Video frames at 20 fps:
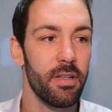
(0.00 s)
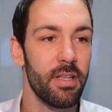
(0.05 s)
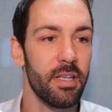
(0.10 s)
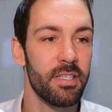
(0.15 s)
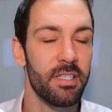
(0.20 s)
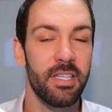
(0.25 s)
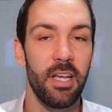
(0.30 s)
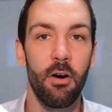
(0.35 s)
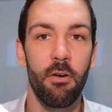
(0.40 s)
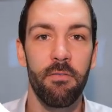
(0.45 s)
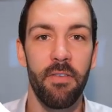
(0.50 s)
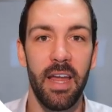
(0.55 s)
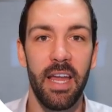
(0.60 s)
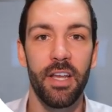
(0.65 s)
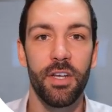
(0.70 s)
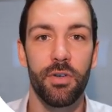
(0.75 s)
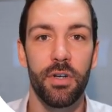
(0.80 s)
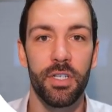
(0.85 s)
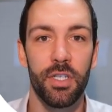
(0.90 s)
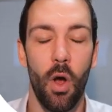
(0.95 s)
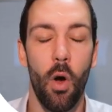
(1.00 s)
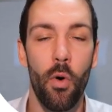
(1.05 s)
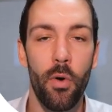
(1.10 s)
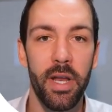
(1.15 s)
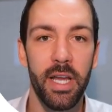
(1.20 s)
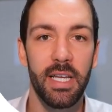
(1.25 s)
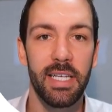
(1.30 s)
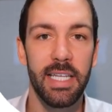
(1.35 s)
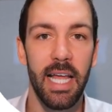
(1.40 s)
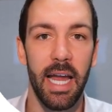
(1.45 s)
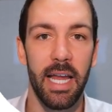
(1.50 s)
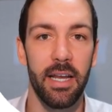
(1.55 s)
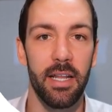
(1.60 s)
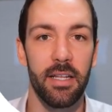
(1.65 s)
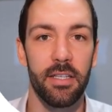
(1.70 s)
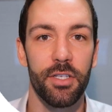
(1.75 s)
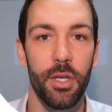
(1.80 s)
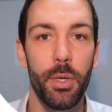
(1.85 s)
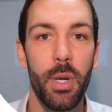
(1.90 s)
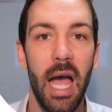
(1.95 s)
they're self-interest
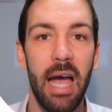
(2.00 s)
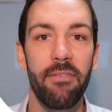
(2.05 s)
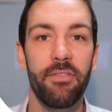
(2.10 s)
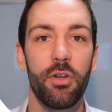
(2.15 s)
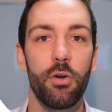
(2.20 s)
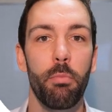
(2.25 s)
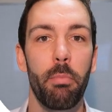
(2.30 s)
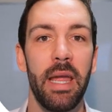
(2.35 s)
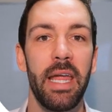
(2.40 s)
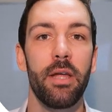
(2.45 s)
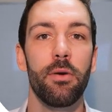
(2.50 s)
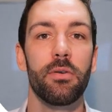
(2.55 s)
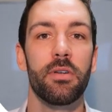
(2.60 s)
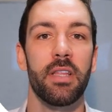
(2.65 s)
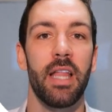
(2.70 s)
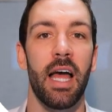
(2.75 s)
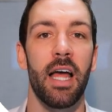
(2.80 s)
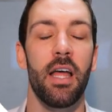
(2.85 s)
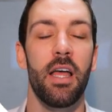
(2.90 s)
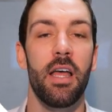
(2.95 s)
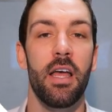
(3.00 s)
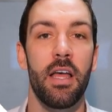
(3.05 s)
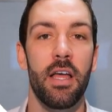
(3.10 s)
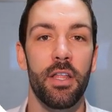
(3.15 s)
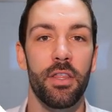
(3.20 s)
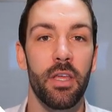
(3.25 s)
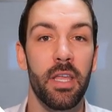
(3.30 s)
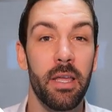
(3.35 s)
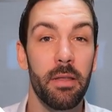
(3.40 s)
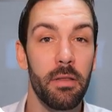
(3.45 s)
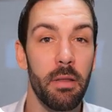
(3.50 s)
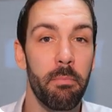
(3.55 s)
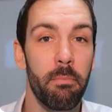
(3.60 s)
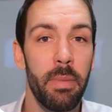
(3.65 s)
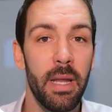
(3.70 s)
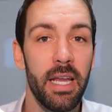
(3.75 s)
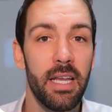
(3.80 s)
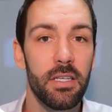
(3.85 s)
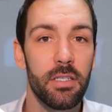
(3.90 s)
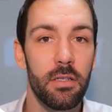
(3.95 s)
orientated. So you have to appeal to that. The
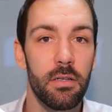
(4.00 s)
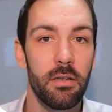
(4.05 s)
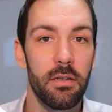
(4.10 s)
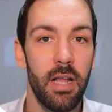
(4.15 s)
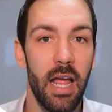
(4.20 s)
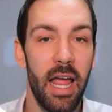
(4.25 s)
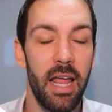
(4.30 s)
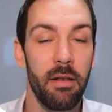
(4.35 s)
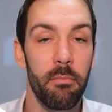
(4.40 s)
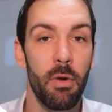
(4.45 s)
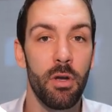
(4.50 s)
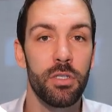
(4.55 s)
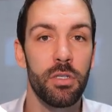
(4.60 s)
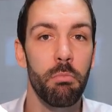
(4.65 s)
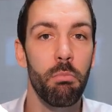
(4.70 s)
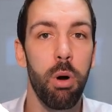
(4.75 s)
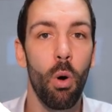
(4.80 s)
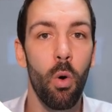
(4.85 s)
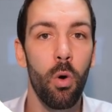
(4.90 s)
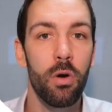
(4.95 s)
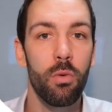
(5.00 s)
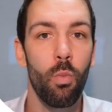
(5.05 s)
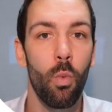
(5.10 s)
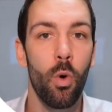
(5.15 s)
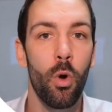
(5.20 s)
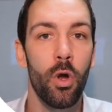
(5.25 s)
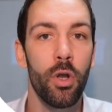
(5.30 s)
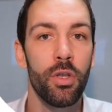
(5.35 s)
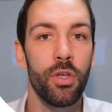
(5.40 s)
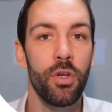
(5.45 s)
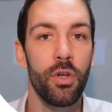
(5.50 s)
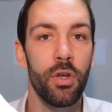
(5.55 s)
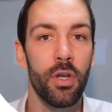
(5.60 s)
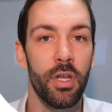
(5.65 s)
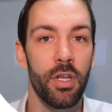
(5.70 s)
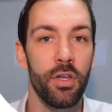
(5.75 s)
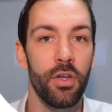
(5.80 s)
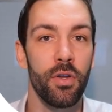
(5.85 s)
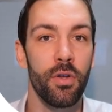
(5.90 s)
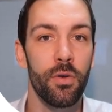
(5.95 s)
biggest and most important word you
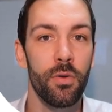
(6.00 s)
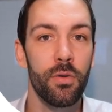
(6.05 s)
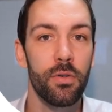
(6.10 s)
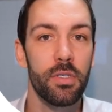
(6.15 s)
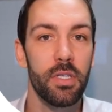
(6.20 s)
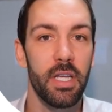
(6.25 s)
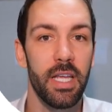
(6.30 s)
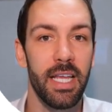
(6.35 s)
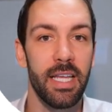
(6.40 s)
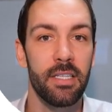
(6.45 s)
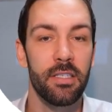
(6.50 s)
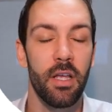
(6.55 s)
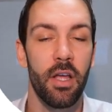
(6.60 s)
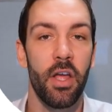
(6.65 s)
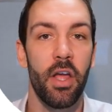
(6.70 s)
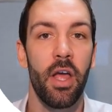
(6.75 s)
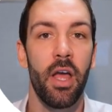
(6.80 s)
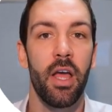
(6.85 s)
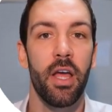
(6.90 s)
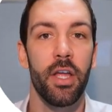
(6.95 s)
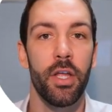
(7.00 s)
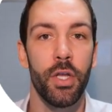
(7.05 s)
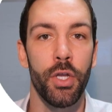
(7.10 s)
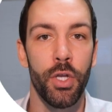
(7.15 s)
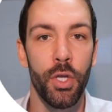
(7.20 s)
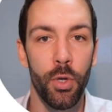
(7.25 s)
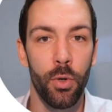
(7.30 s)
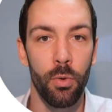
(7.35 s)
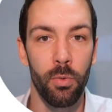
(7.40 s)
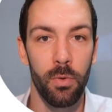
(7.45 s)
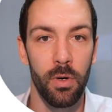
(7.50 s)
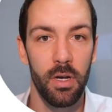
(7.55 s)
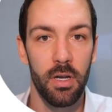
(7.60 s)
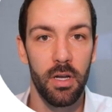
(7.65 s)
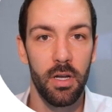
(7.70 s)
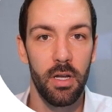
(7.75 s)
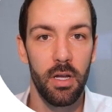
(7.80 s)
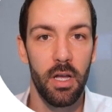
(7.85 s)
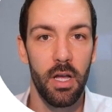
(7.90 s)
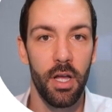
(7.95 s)
can use is you.
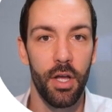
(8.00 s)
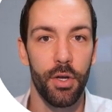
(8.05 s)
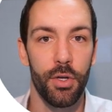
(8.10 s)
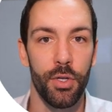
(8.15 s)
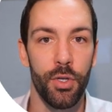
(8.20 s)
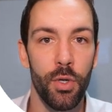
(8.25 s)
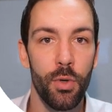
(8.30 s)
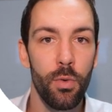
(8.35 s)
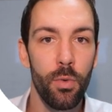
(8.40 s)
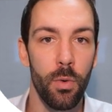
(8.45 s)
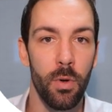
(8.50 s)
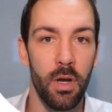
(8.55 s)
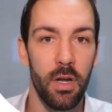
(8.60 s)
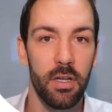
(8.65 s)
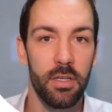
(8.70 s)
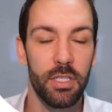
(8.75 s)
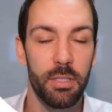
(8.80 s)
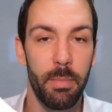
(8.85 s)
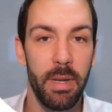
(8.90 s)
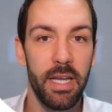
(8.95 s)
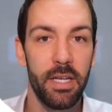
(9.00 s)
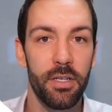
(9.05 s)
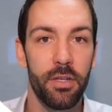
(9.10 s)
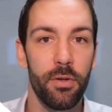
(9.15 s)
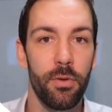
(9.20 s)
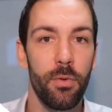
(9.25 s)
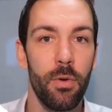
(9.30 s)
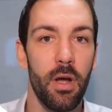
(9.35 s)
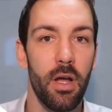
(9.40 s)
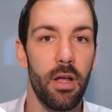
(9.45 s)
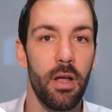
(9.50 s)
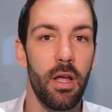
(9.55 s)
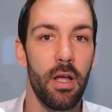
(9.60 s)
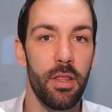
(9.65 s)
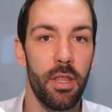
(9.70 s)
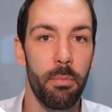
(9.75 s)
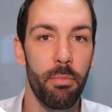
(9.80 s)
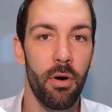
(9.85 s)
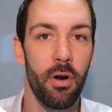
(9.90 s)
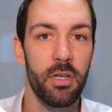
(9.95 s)
You speak to
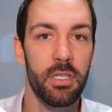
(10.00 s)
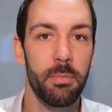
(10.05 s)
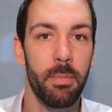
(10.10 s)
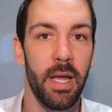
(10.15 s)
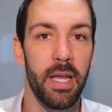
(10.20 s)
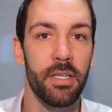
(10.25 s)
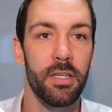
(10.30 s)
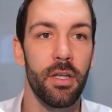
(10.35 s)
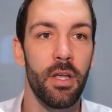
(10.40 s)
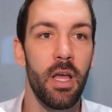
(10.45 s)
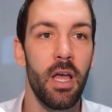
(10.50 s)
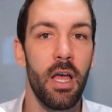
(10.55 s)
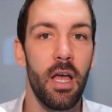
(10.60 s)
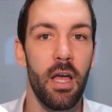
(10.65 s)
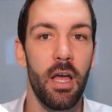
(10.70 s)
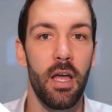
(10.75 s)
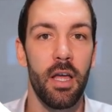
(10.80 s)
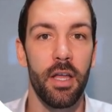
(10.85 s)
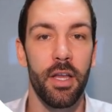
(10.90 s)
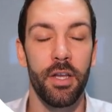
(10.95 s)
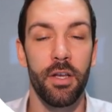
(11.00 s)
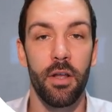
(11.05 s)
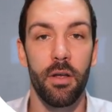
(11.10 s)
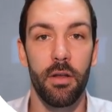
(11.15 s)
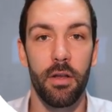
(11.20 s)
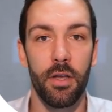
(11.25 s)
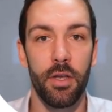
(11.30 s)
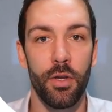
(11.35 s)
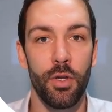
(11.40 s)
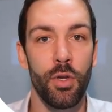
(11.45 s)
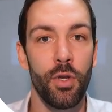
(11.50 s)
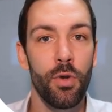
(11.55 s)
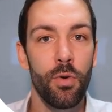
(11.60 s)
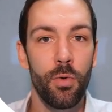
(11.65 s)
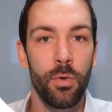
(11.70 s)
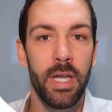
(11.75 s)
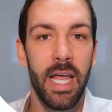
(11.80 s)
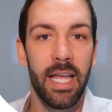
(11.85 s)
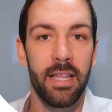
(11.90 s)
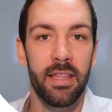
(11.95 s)
the prospect.
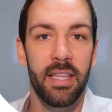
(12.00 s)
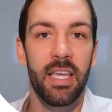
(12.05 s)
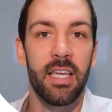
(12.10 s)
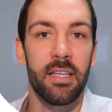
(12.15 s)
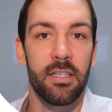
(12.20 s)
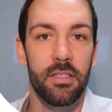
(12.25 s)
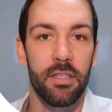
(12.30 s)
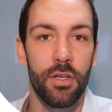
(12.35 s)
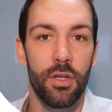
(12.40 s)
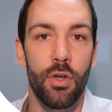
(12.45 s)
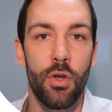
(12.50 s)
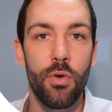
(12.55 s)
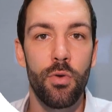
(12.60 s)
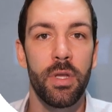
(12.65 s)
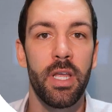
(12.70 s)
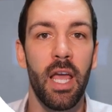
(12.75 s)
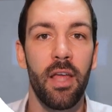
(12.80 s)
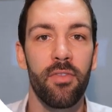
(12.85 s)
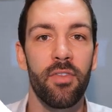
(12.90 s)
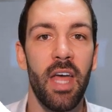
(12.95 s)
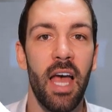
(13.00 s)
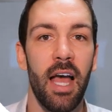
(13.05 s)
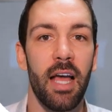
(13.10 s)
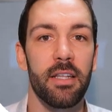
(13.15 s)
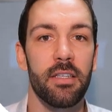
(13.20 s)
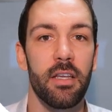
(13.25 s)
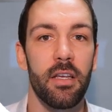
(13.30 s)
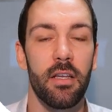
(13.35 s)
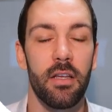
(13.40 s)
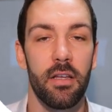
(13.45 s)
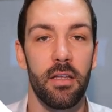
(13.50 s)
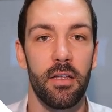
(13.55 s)
You get this, you get that.